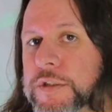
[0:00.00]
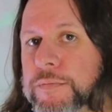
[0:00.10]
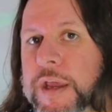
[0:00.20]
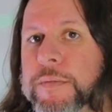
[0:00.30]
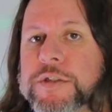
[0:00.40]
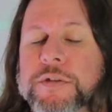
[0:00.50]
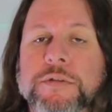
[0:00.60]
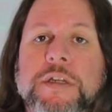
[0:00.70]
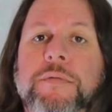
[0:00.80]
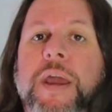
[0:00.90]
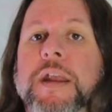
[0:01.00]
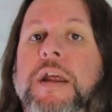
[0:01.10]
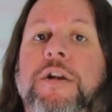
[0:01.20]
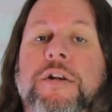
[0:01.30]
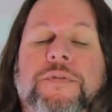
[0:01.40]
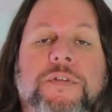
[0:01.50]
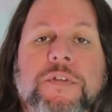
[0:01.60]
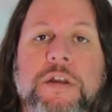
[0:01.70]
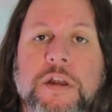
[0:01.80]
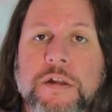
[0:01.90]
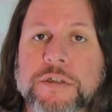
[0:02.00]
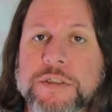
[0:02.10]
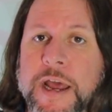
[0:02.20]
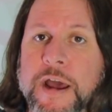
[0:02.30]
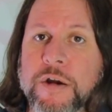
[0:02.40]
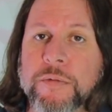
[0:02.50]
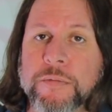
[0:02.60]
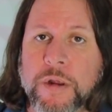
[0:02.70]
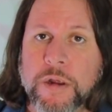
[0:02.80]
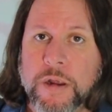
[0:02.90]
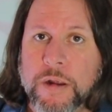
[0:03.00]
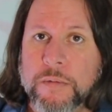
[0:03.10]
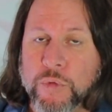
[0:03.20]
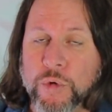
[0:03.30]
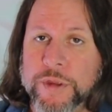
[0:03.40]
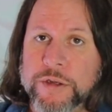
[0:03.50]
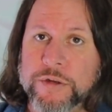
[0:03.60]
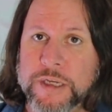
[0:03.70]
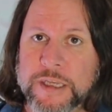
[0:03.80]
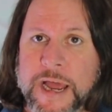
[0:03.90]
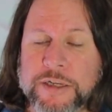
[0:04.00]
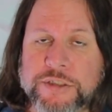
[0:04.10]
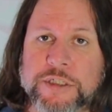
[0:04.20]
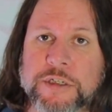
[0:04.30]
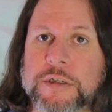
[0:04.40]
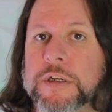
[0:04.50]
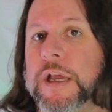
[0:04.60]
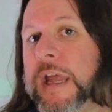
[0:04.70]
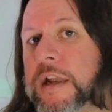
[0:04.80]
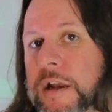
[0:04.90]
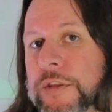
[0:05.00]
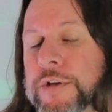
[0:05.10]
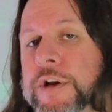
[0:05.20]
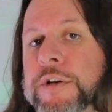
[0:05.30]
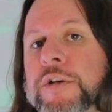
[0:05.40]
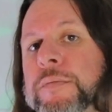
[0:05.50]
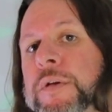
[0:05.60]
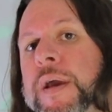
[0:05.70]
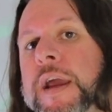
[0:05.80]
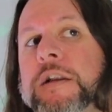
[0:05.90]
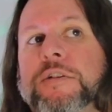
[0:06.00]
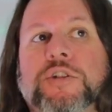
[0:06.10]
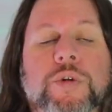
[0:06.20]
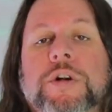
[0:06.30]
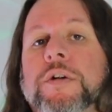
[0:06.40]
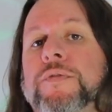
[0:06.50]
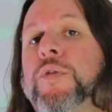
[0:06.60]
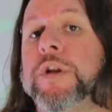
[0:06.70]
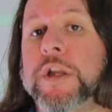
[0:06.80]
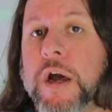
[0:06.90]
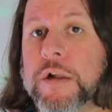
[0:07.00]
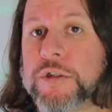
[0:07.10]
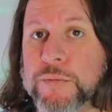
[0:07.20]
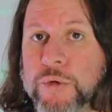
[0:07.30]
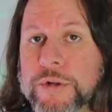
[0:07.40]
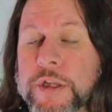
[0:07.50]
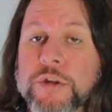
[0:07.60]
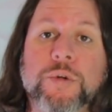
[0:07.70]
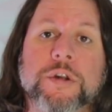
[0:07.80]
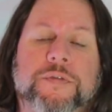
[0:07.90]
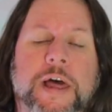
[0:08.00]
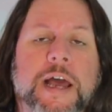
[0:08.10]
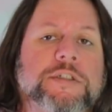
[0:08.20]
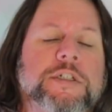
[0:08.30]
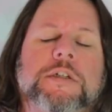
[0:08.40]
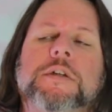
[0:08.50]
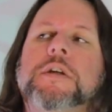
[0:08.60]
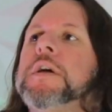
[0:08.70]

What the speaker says: in payments. So instead of paying $115 now more than you did last year, in another year, you'll be paying $240 more than you would have last year.